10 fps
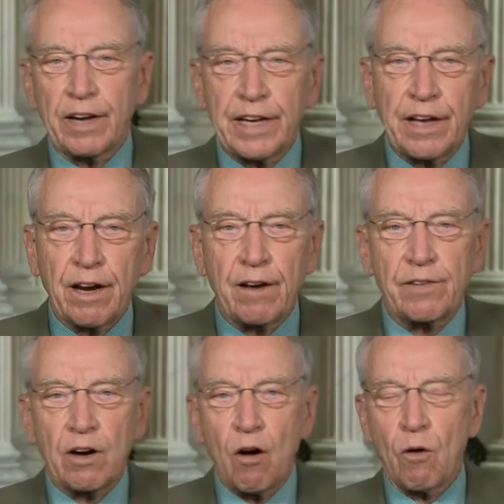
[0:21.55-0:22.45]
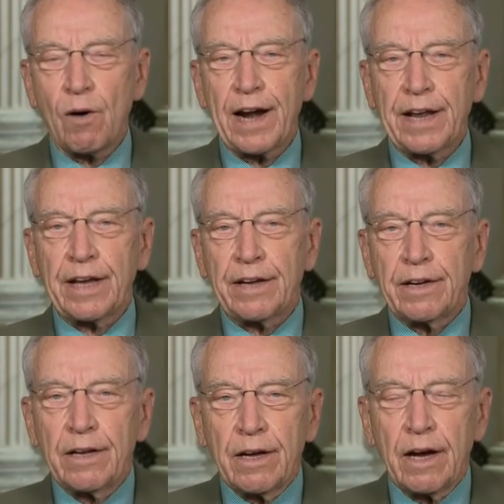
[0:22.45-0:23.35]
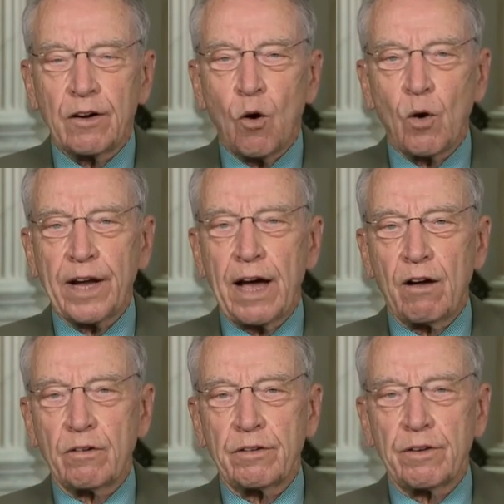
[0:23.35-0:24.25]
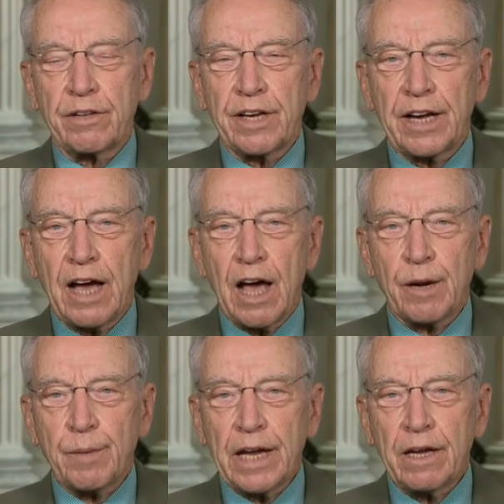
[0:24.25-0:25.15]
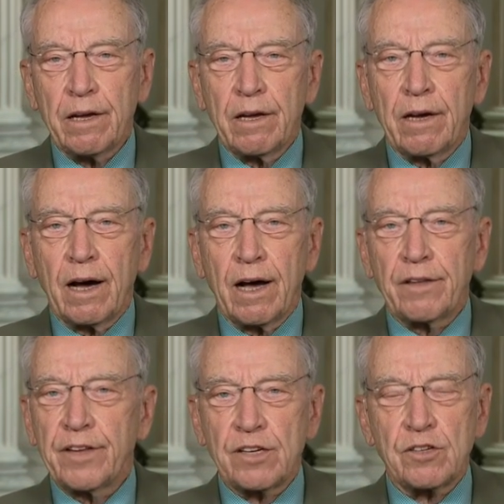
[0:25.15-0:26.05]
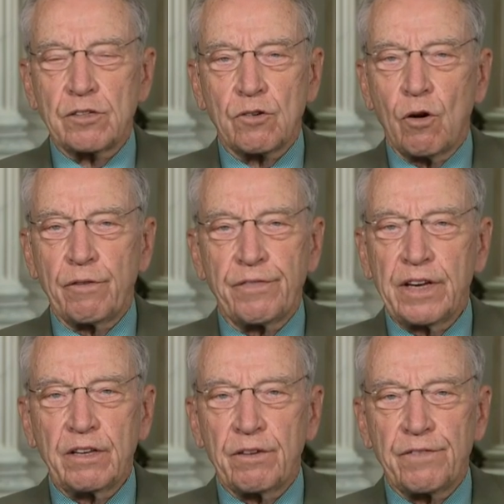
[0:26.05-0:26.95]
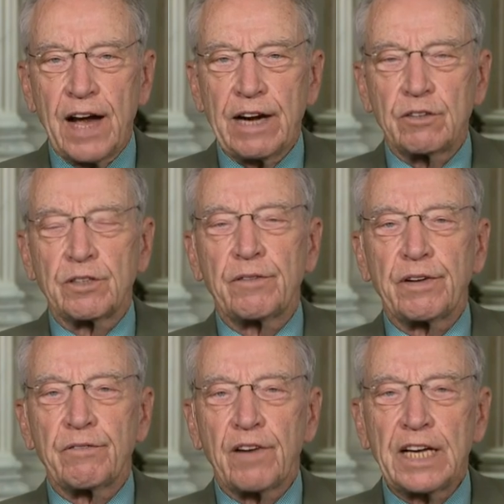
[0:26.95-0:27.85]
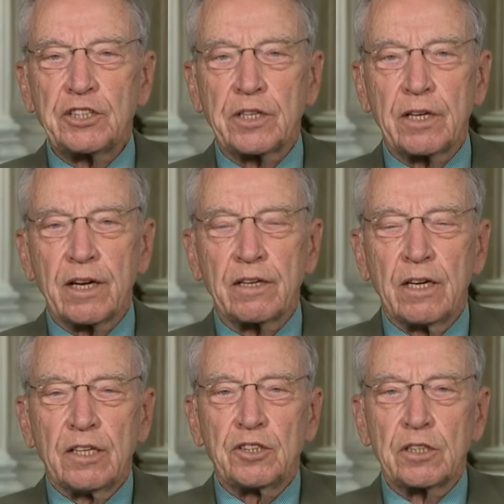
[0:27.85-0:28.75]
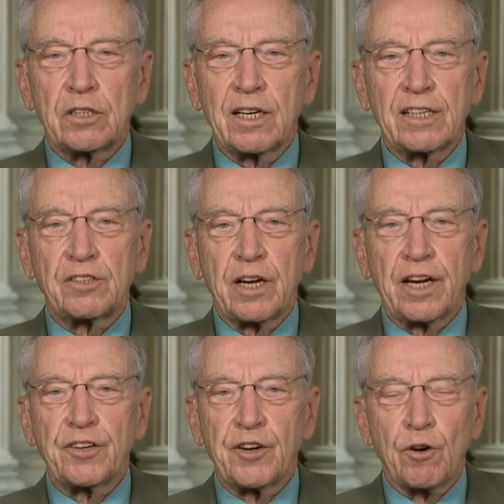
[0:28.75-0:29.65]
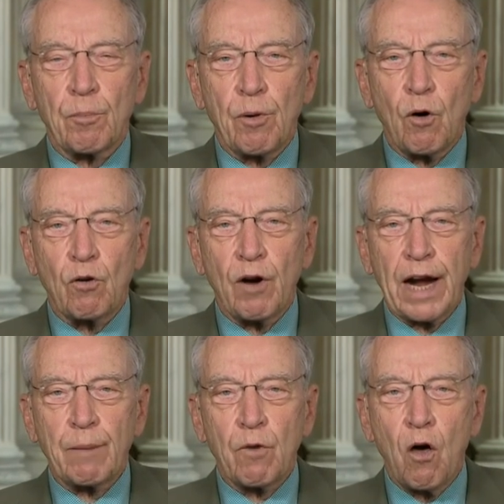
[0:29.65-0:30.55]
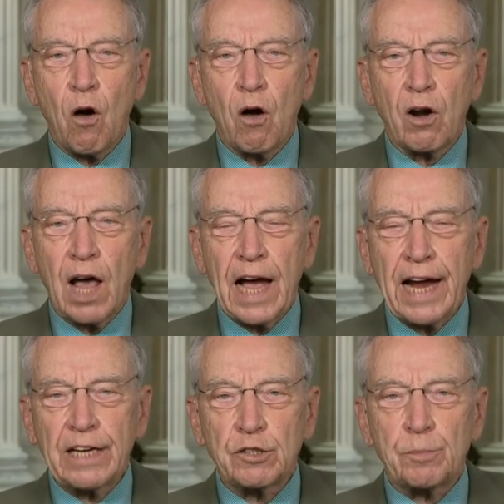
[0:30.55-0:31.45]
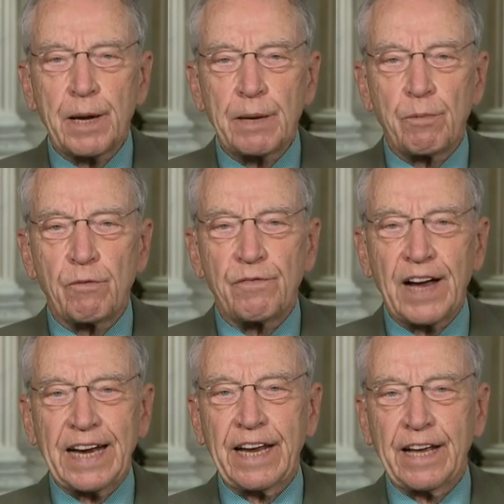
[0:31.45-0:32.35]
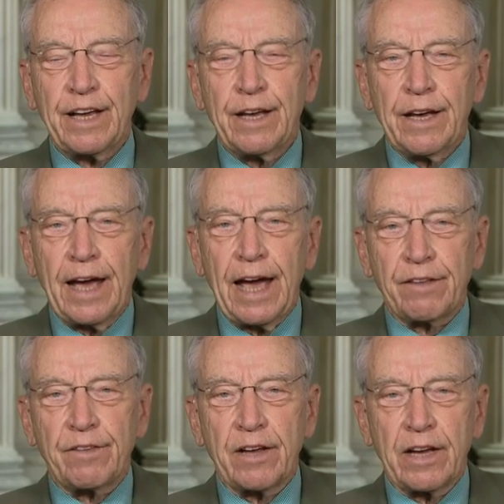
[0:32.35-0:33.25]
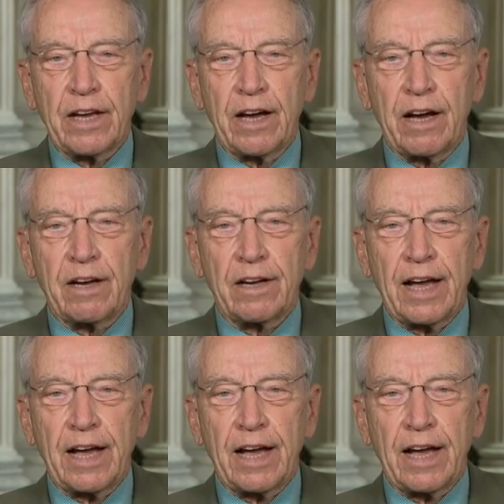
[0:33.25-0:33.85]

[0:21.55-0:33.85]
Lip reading: trillion of it already going out to the economy, this is going to feed the fires of inflation. And just listening to your program, long lines, people fighting at the